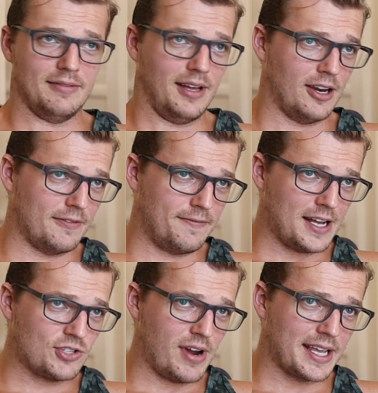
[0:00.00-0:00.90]
I don't know,
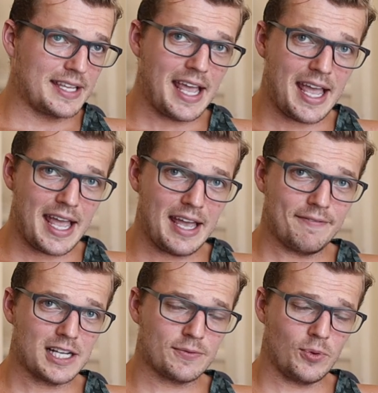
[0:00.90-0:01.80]
fast track a year,
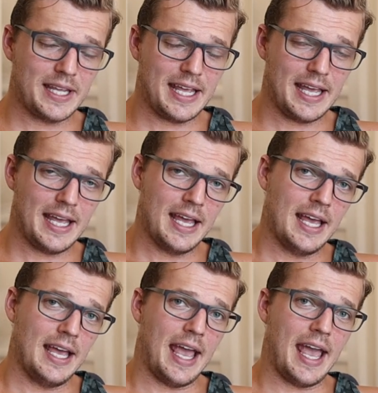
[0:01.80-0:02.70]
fast forward a year,
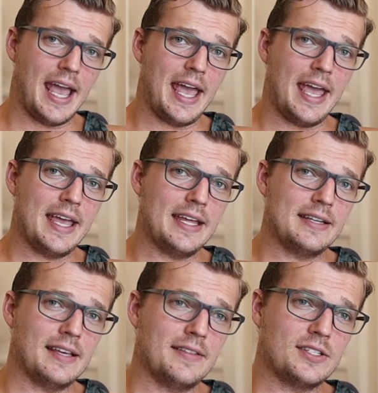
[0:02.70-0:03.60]

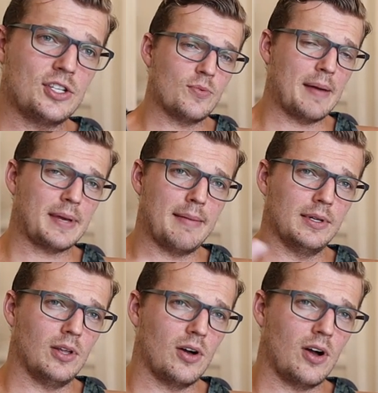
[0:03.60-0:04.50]
and then this new app came
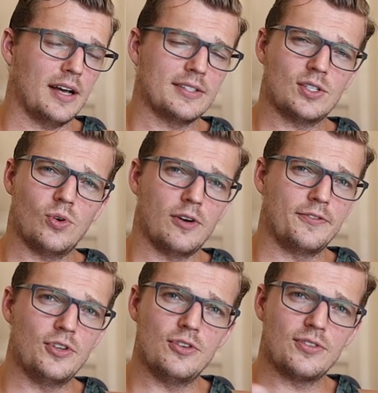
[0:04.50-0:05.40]
along. I saw a
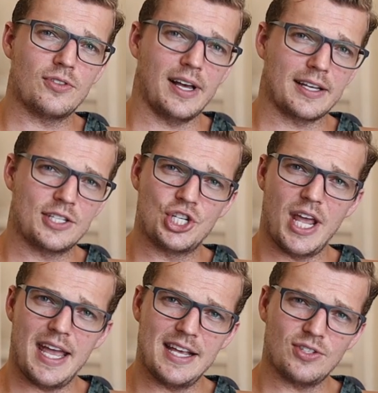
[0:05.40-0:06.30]
few like
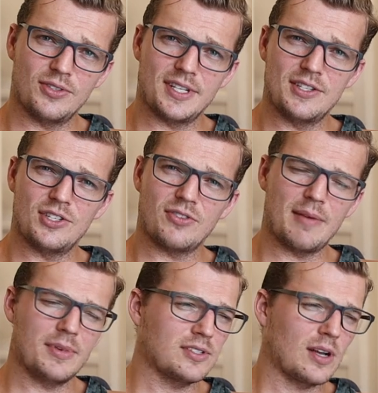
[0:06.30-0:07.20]
shares on
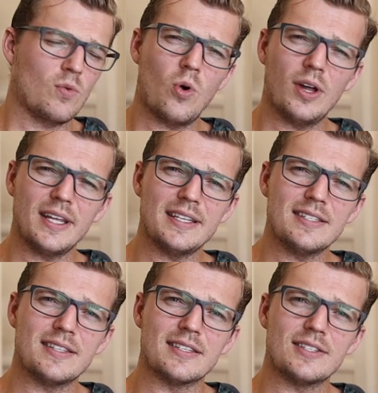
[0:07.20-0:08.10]
Instagram. I was like, what
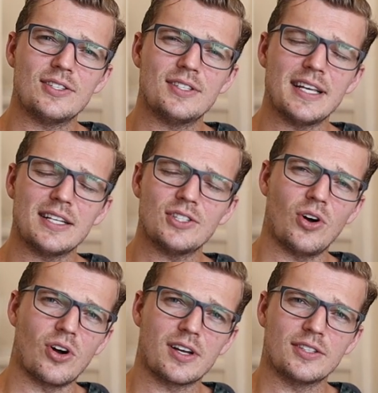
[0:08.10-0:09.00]
is this
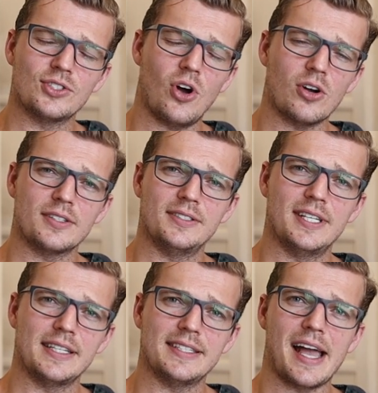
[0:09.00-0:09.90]
TikTok, top
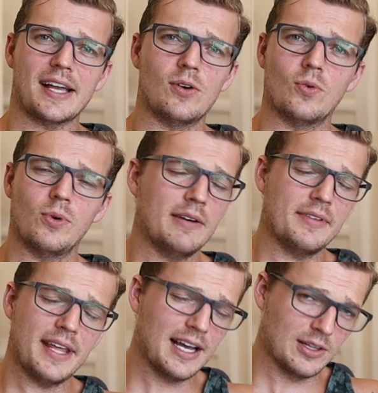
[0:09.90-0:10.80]
tic-tac, or whatever
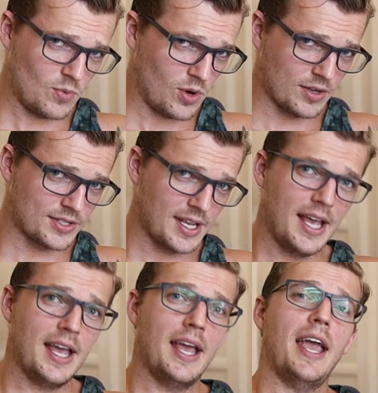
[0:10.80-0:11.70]
the hell it was?
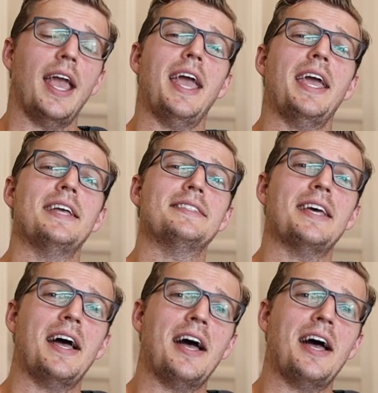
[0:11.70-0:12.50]
And